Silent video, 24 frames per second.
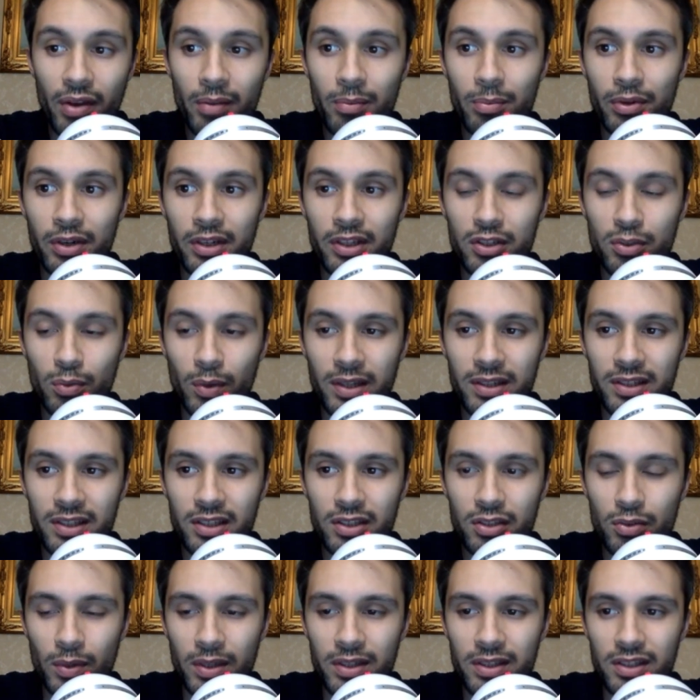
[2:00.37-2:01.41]
February
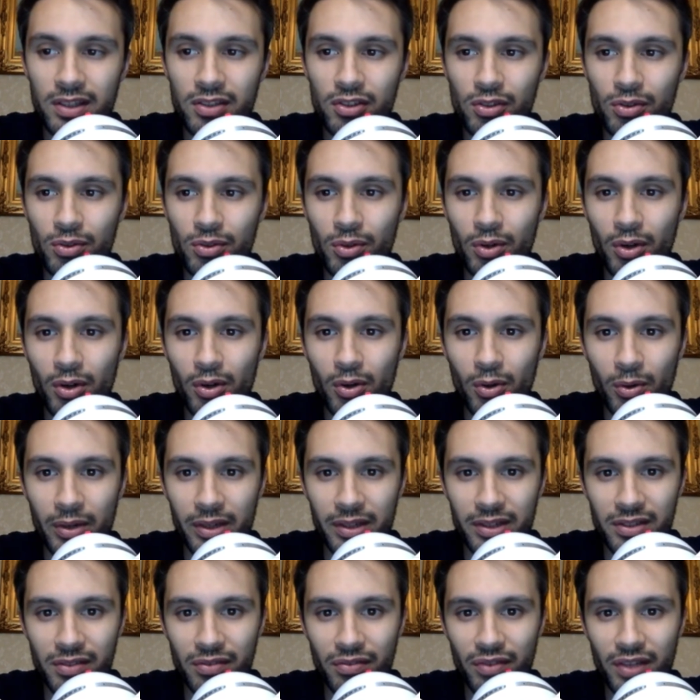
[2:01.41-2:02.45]
2022,
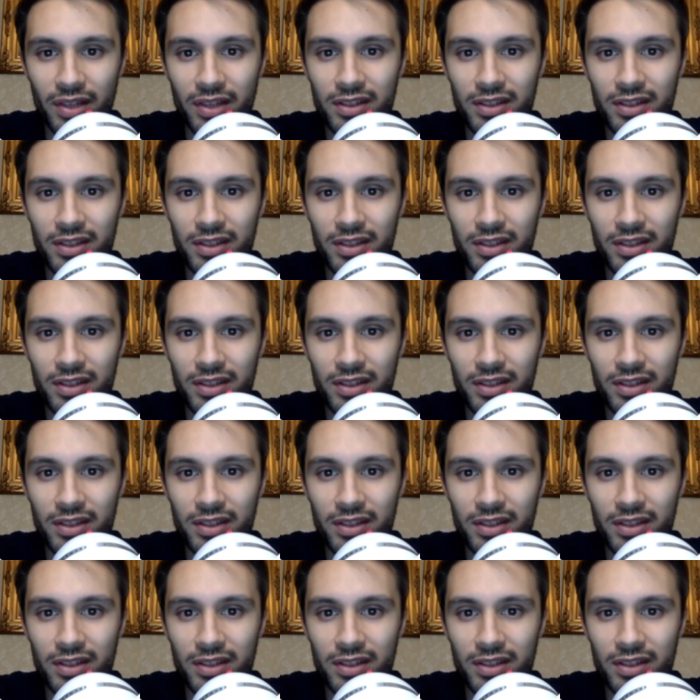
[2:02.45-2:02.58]
according to